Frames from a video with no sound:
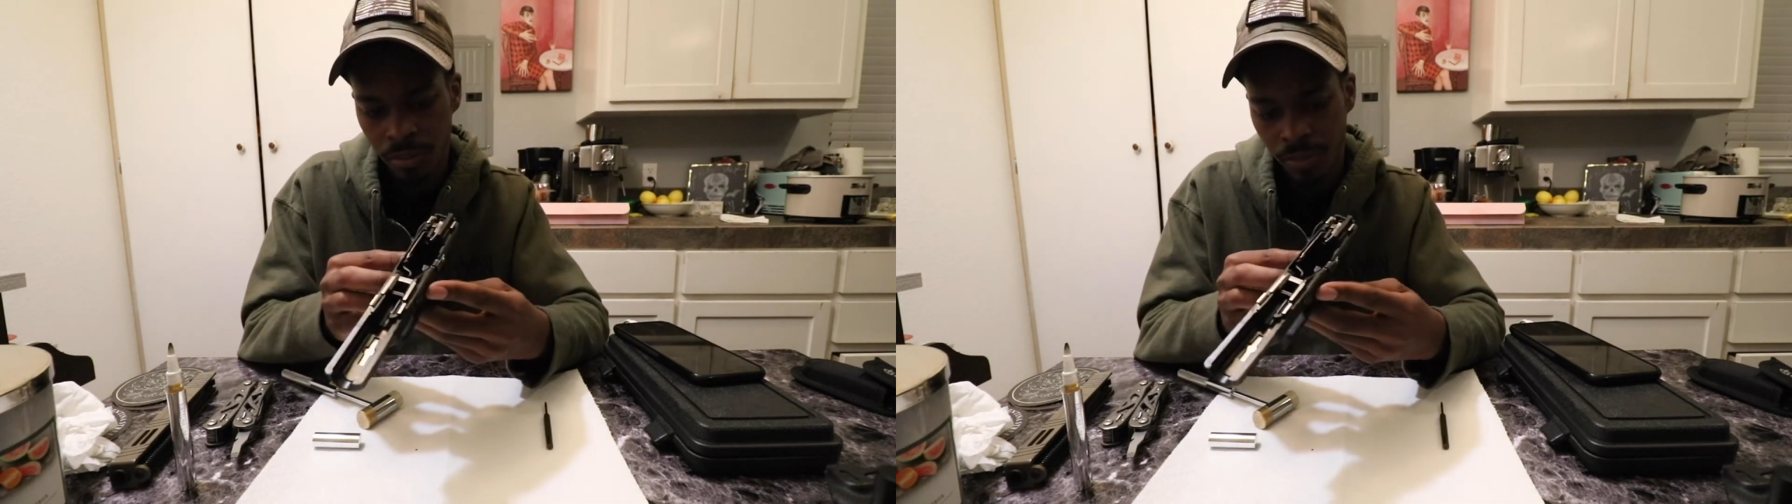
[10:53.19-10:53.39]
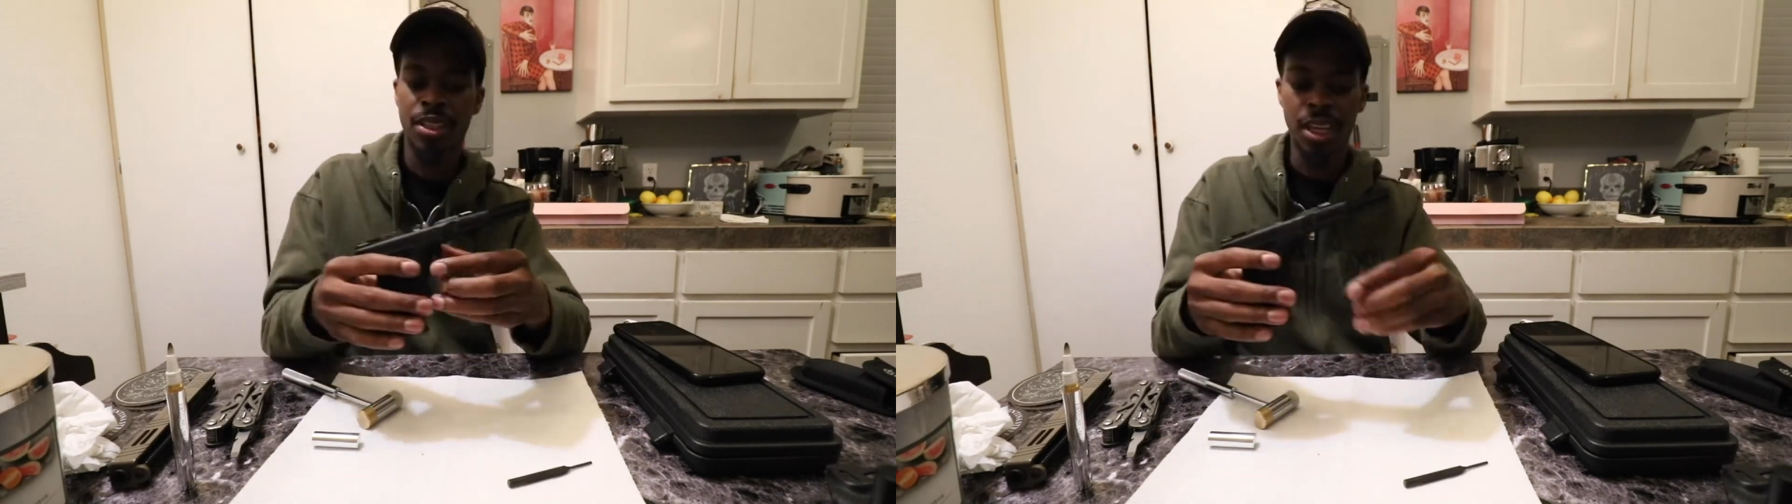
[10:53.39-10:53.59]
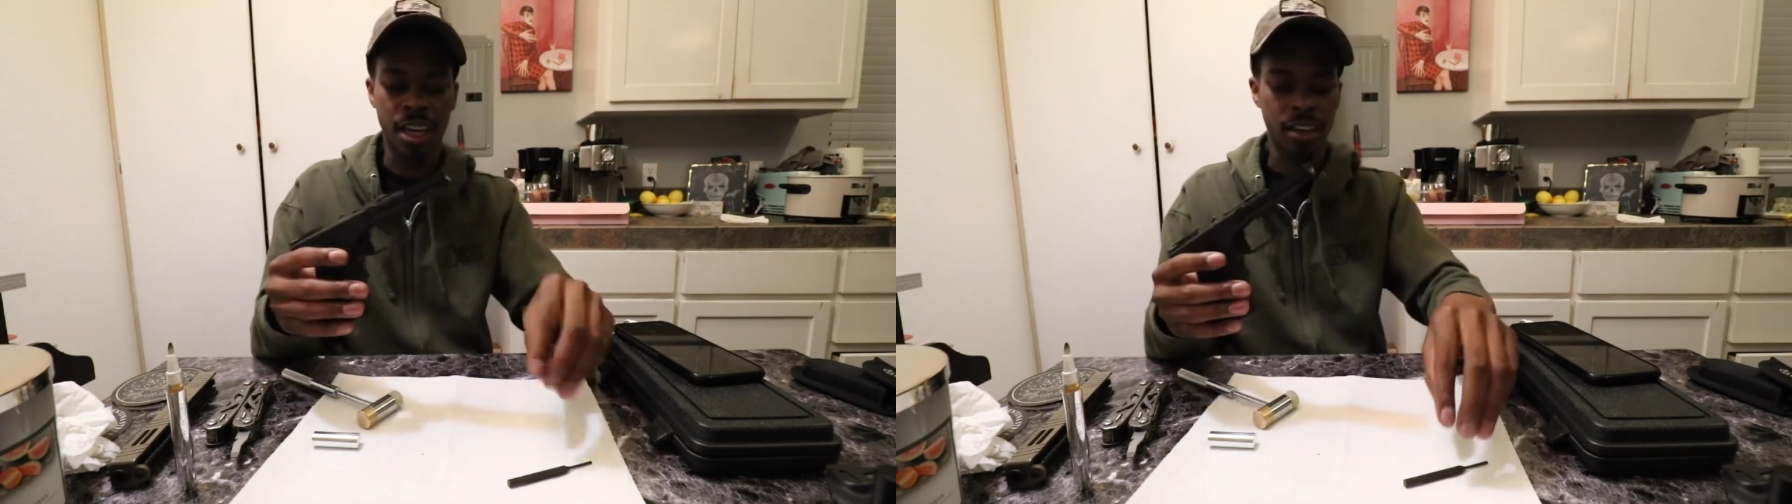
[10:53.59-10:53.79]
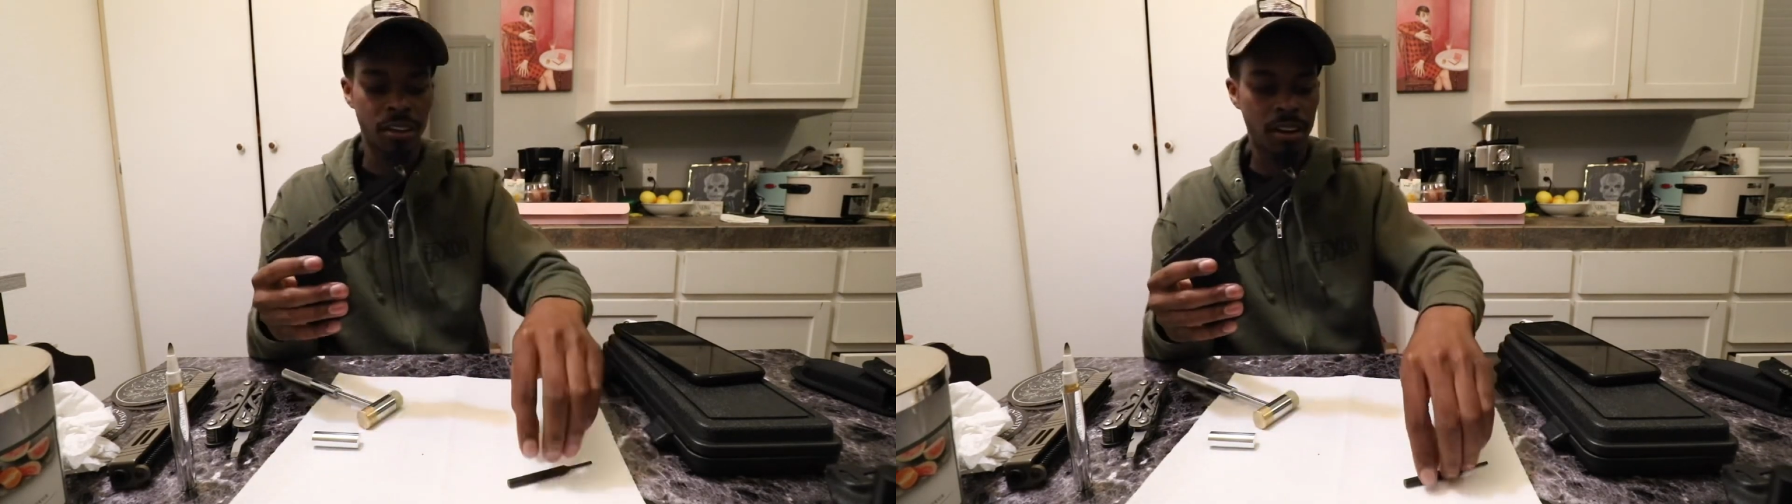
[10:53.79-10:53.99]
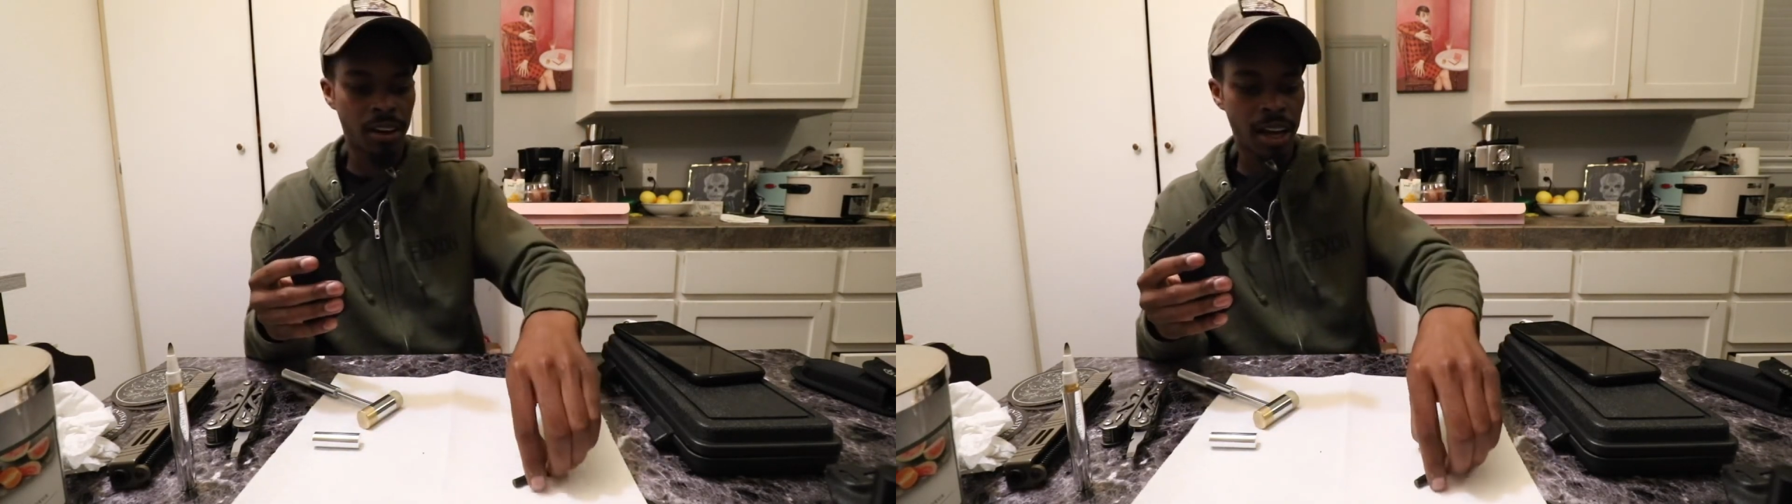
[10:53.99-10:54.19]
Sick.
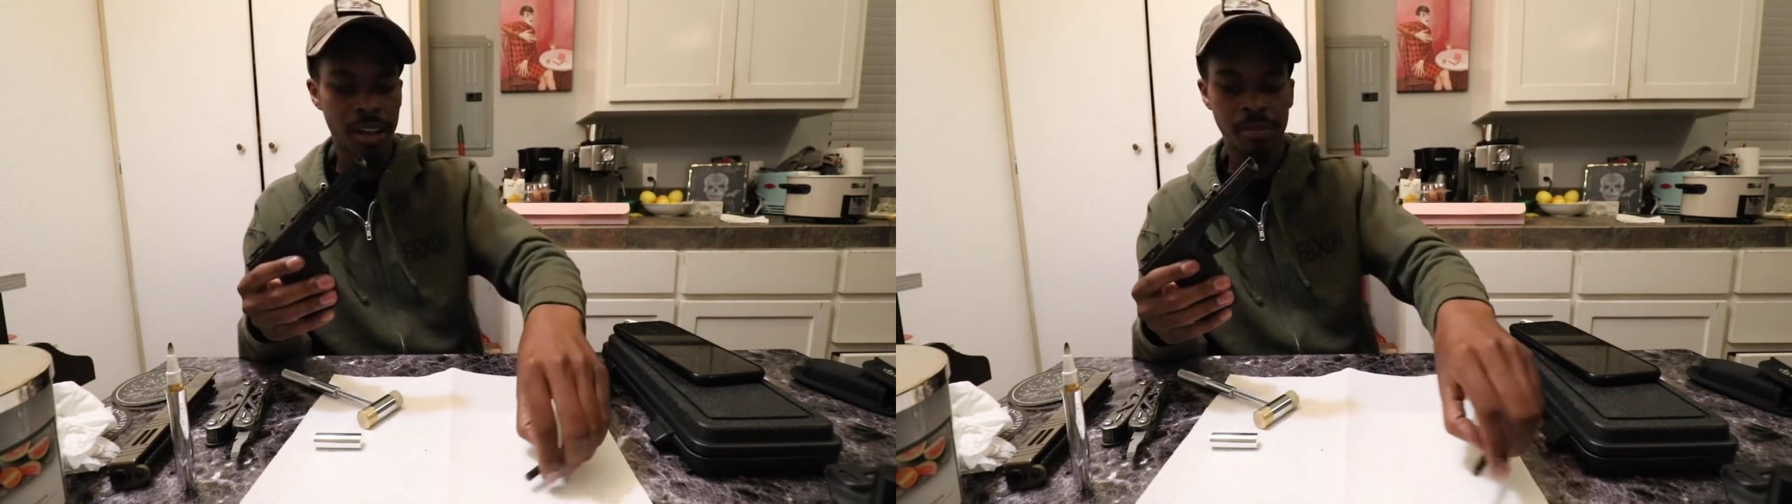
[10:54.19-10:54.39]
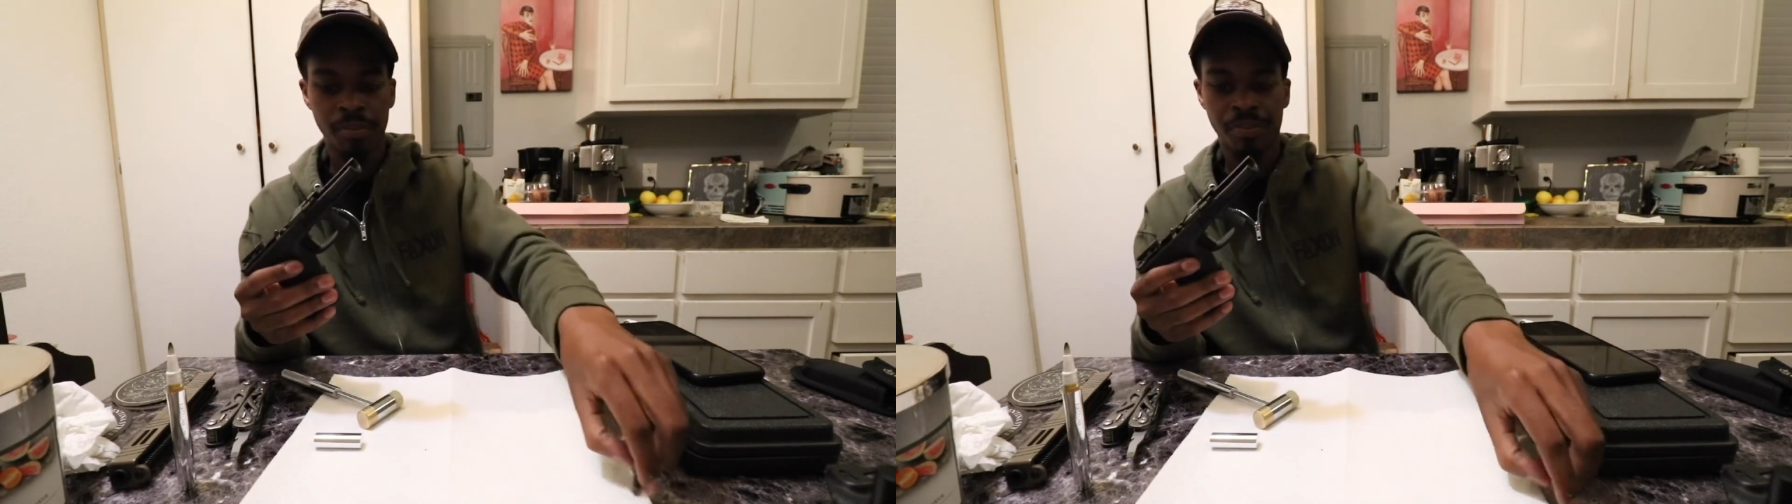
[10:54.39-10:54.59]
All right.